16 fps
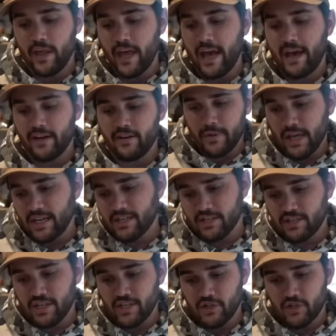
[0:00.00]
that. That's
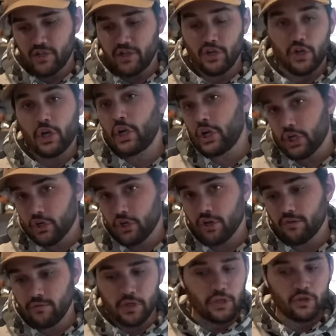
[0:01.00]
essentially your cure.
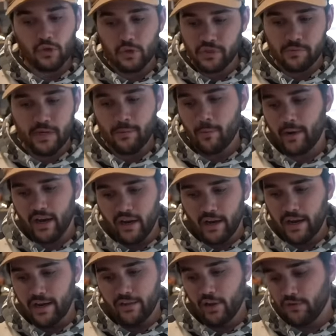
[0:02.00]
You can throw some type of
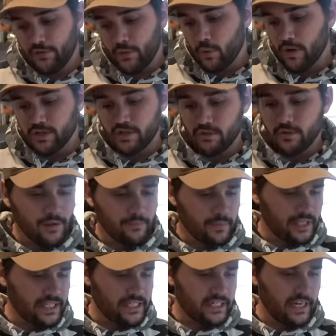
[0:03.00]
marinade in there if you want to. But
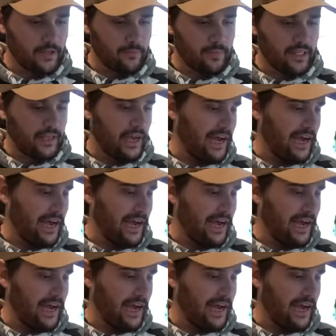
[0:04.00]
this is gonna be